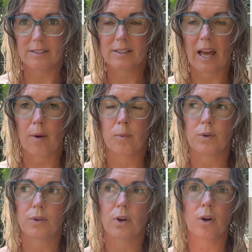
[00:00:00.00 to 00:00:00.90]
that
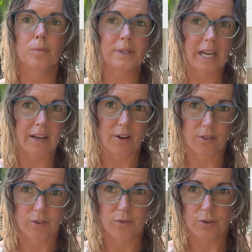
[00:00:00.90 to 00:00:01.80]
will culminate
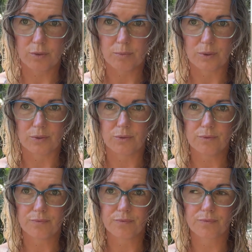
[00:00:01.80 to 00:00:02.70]
on the full moon,